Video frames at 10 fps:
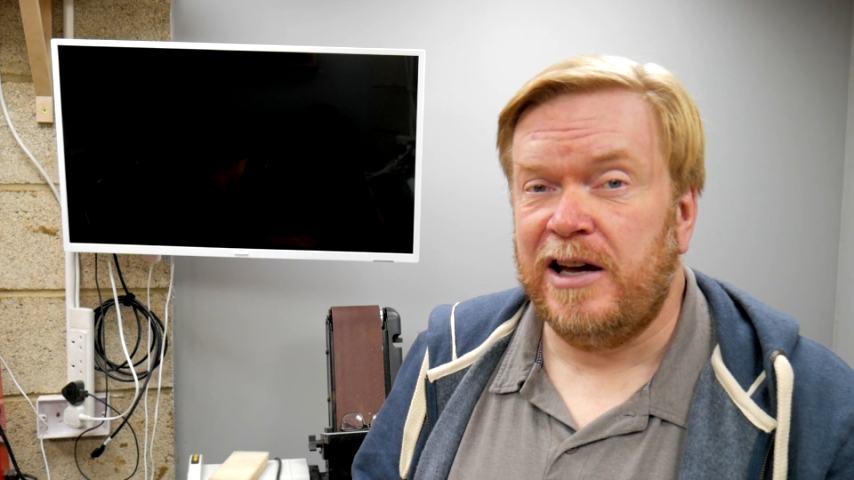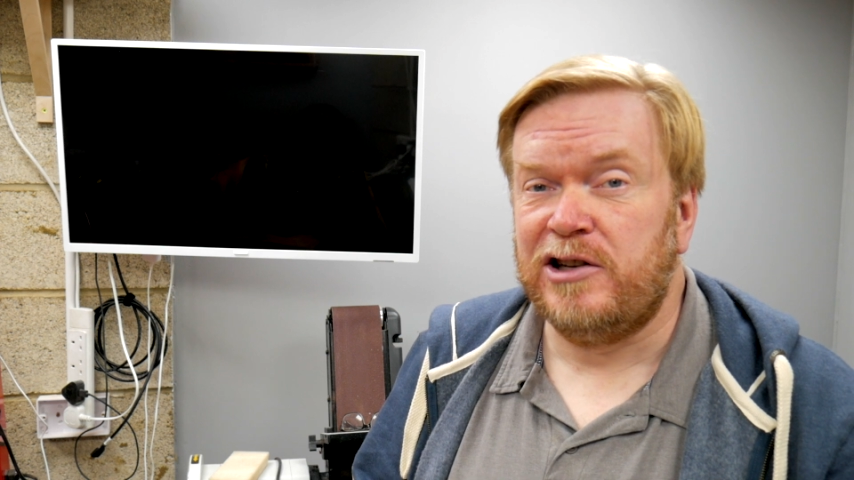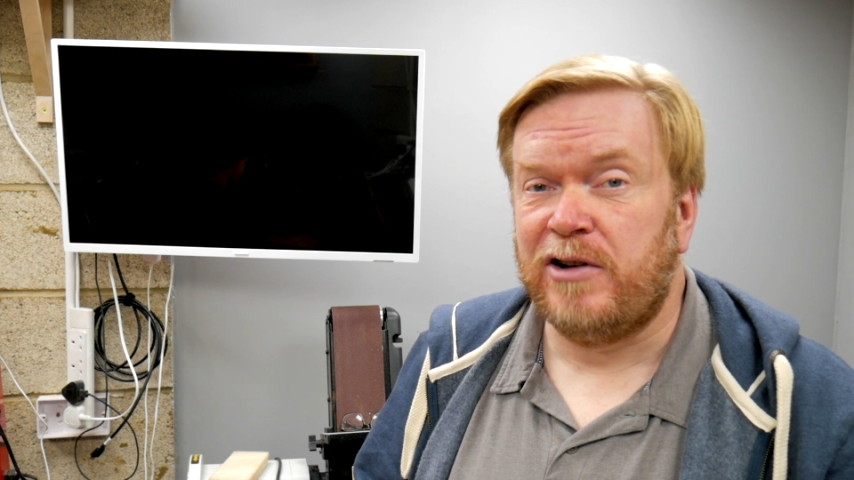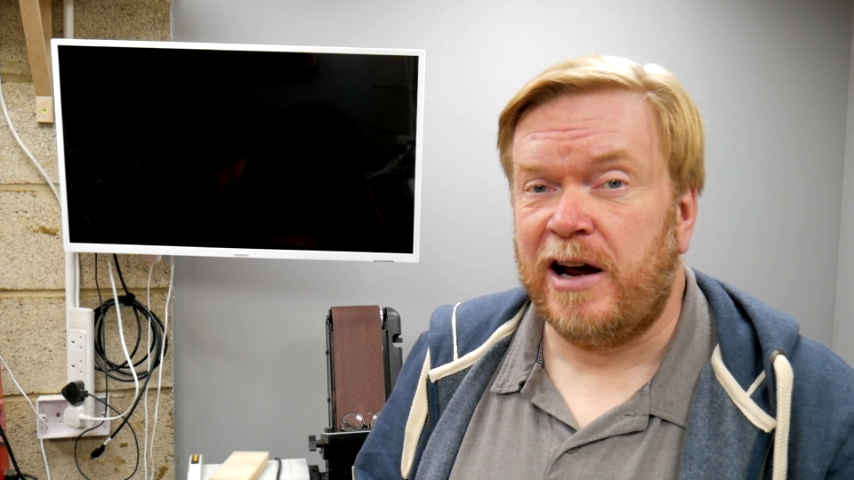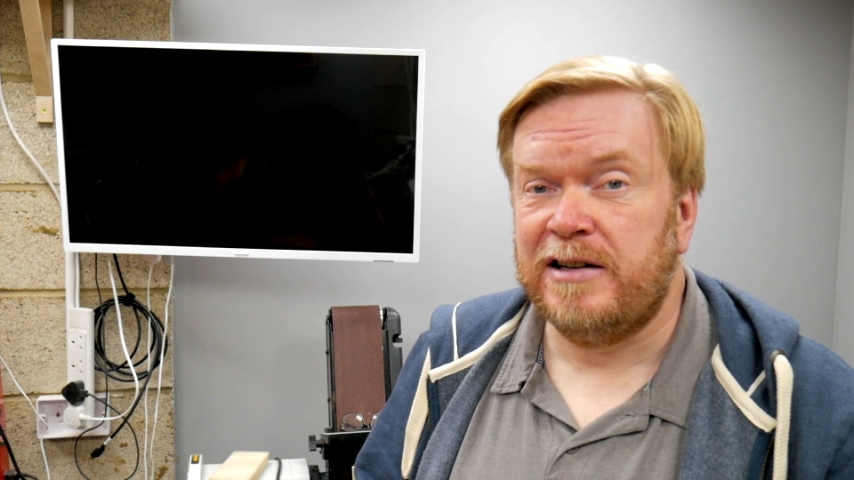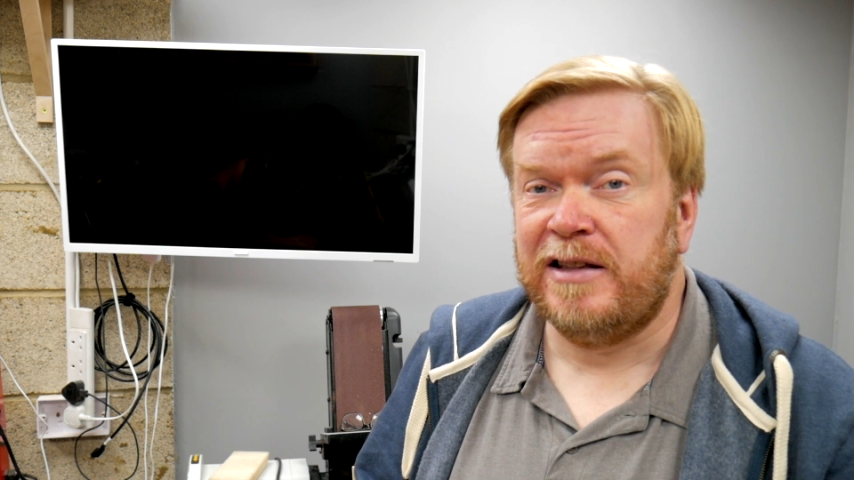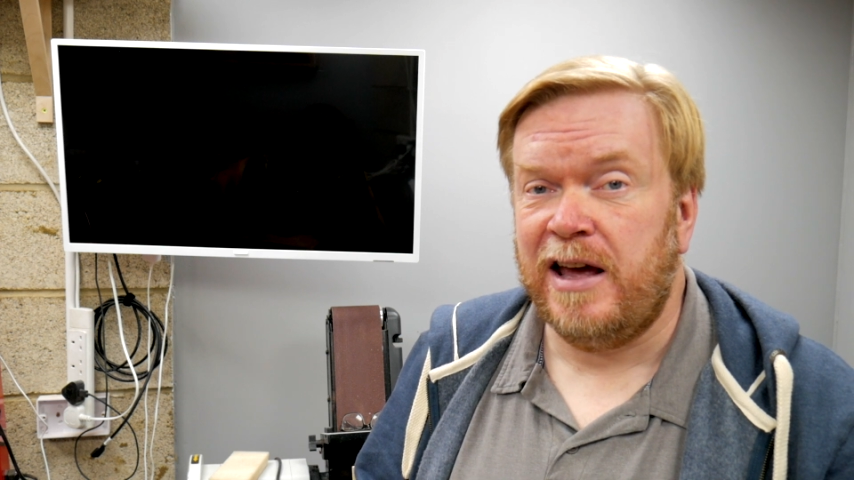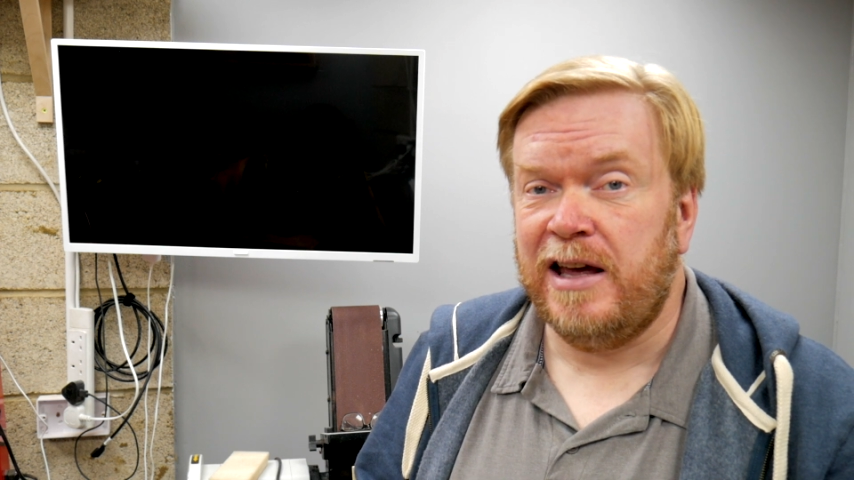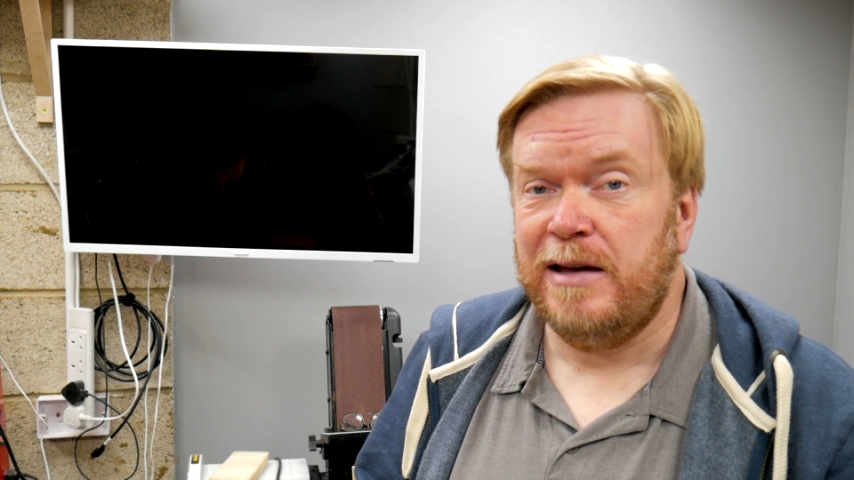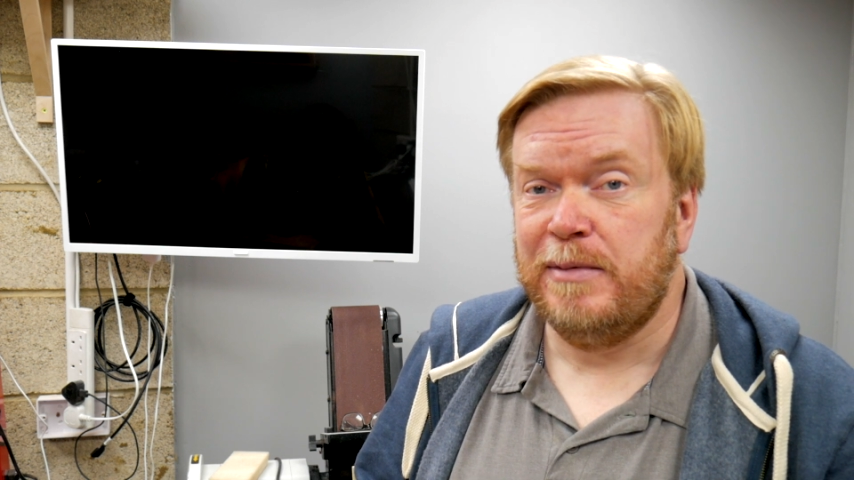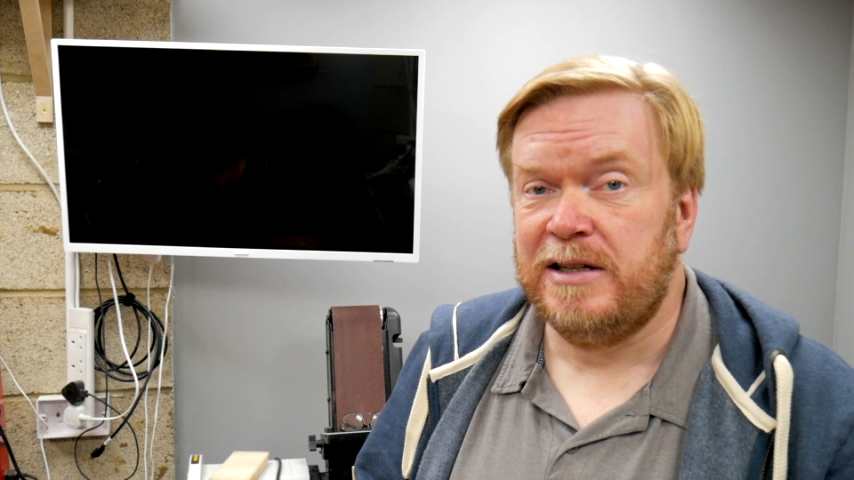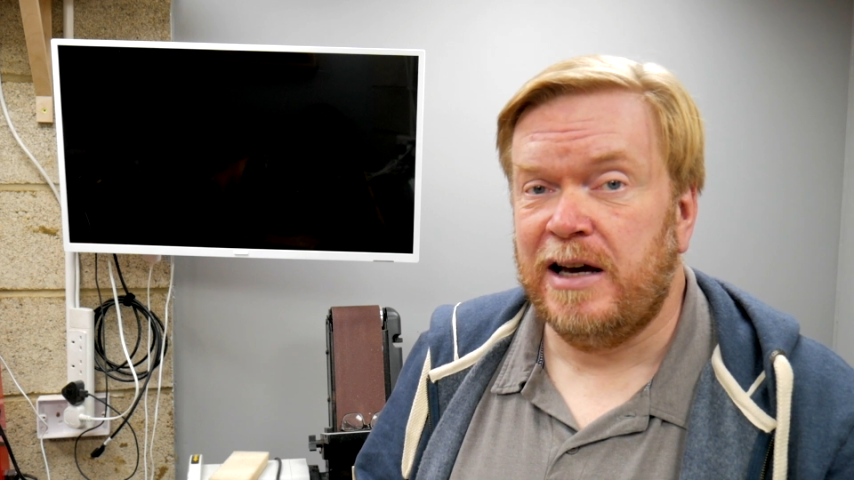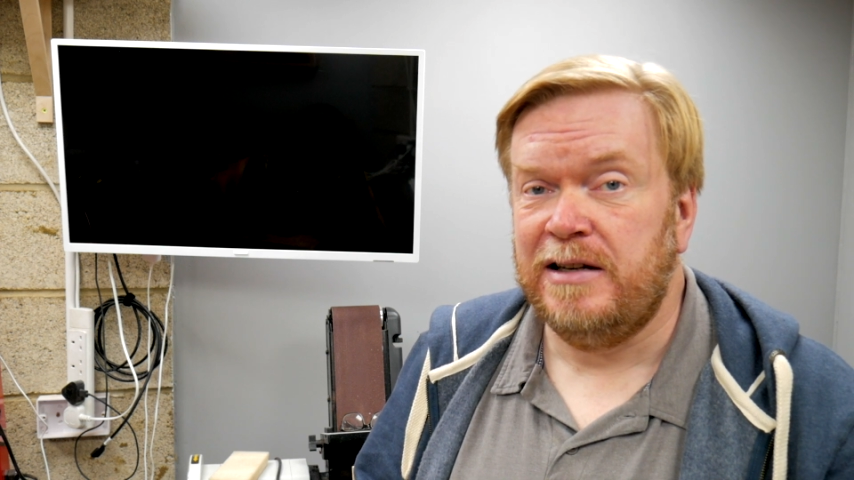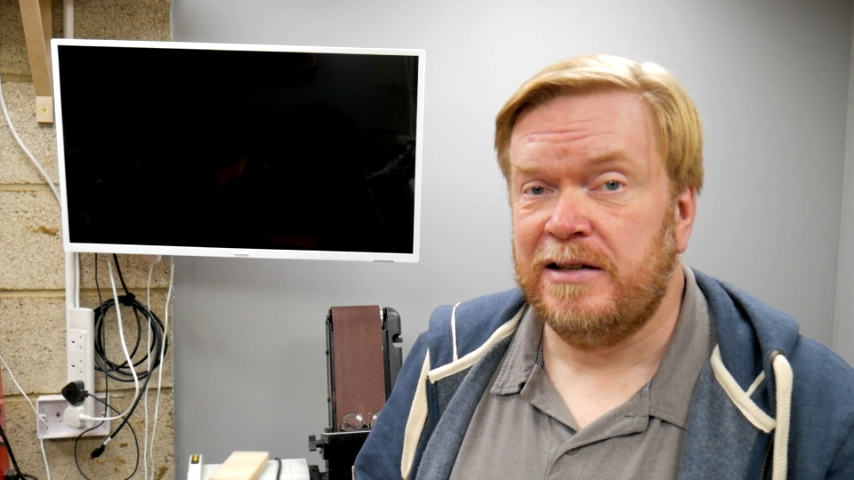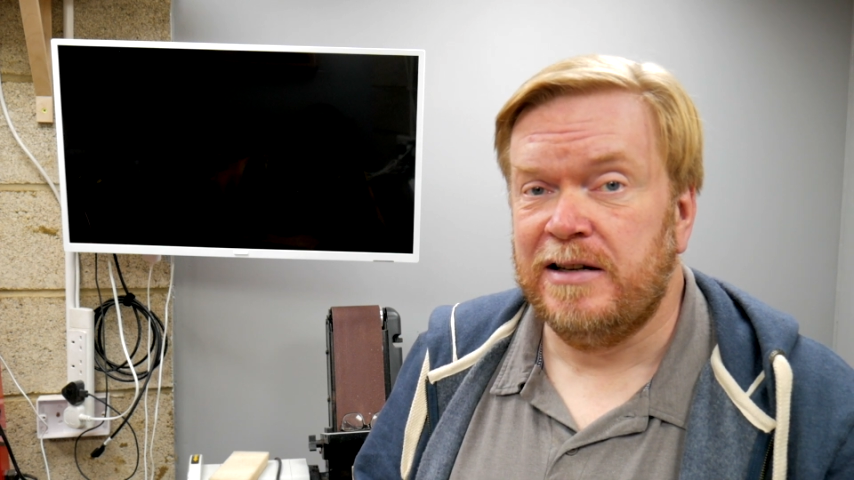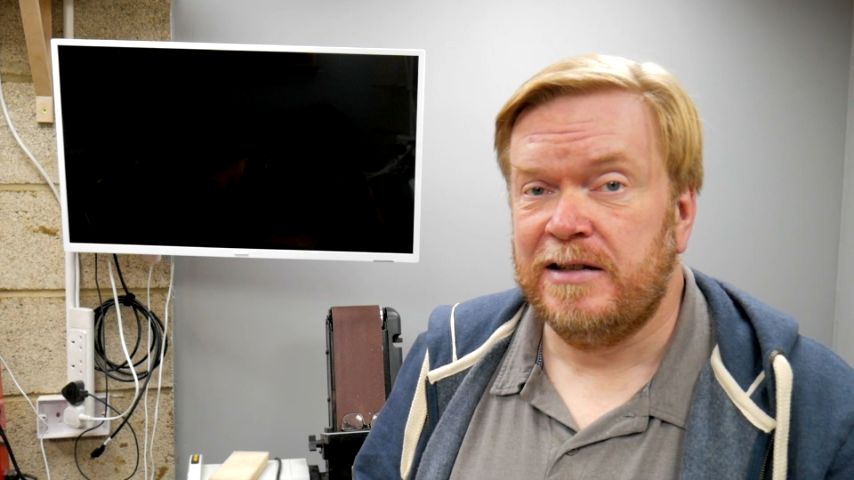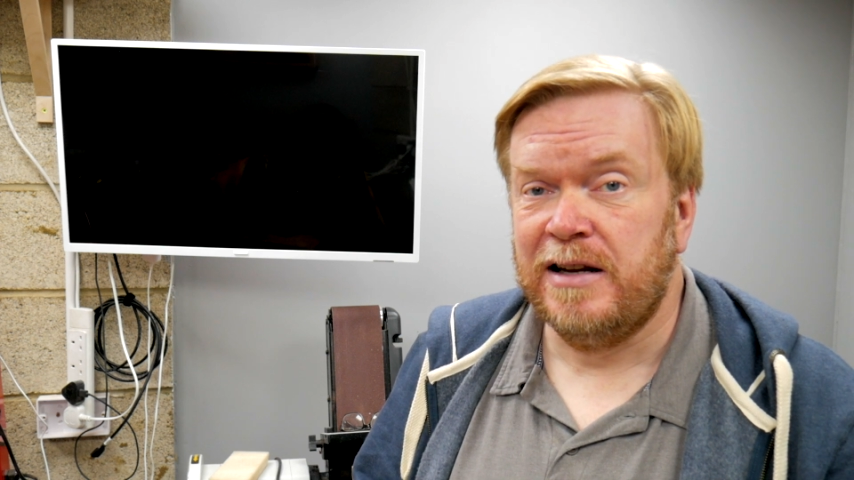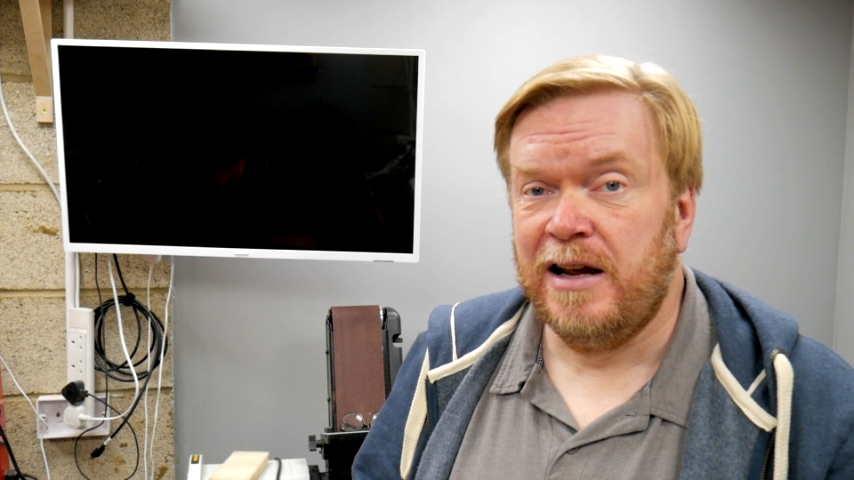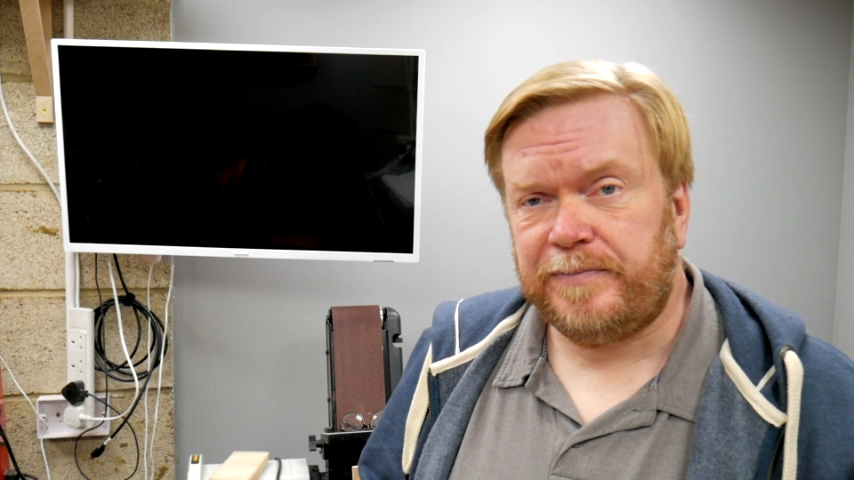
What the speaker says: attract their imitators.